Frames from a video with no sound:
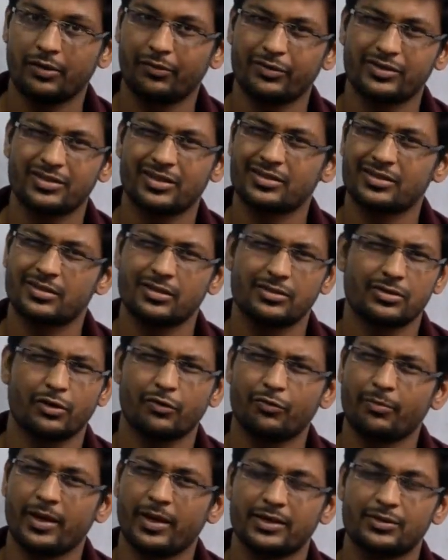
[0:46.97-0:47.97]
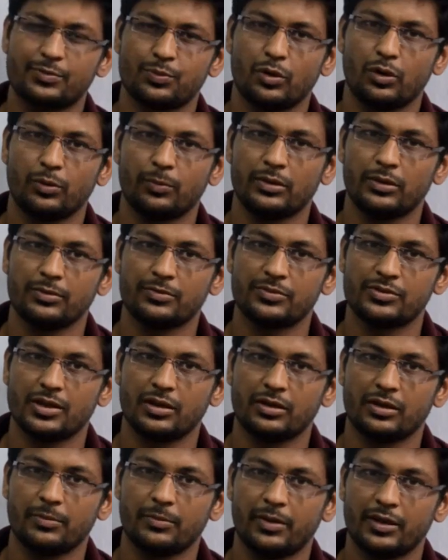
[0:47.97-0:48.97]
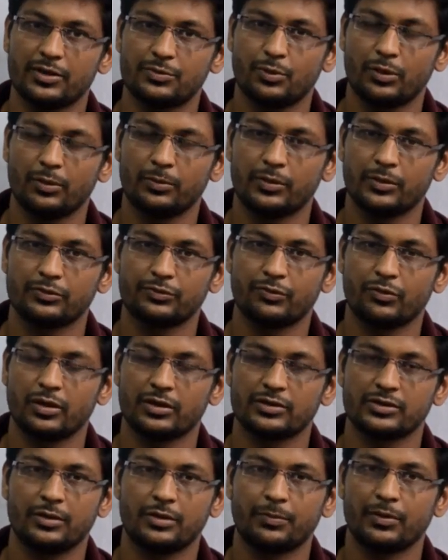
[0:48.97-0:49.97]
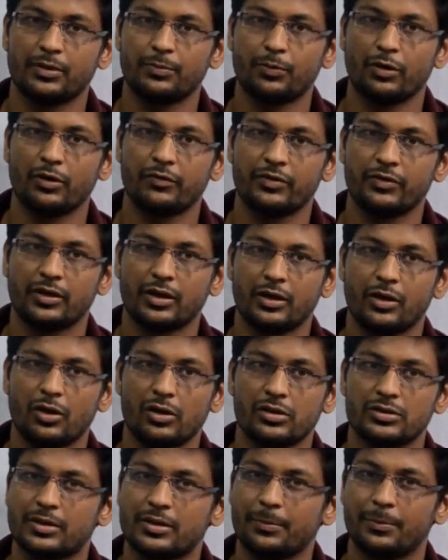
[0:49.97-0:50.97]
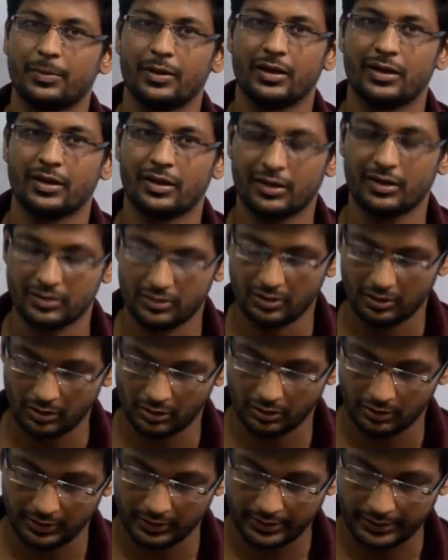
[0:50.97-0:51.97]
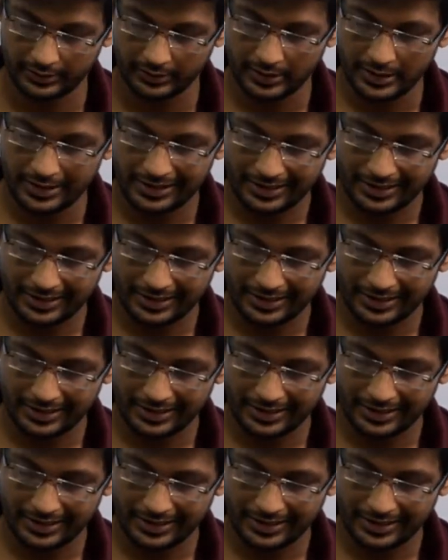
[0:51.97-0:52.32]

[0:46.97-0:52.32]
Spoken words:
which consists of maths problems, general maths problems, for example, profit and loss, simple interest, and all that.